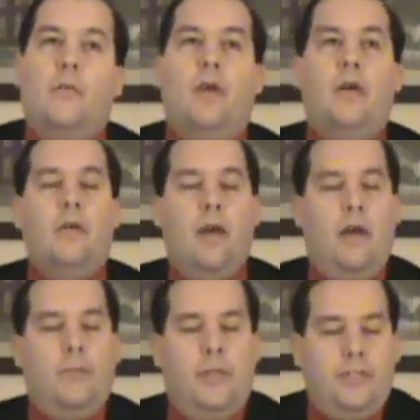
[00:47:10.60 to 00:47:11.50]
Well,
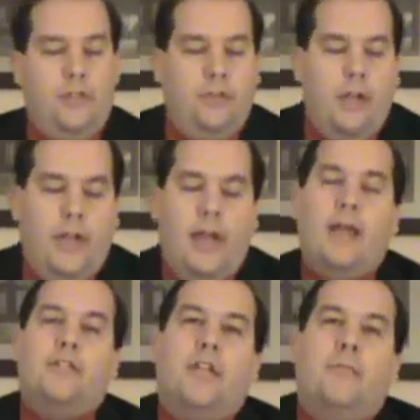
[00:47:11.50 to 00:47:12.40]
I wish you'd look in
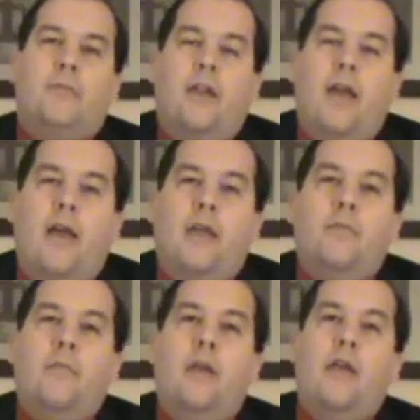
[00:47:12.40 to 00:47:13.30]
Acts chapter
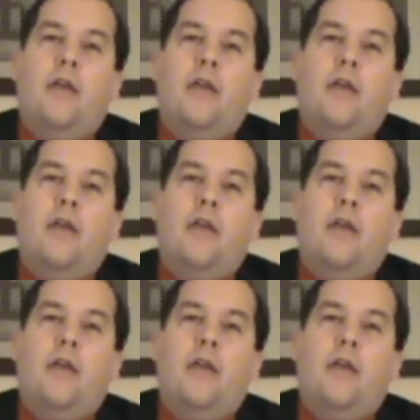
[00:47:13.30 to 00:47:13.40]
9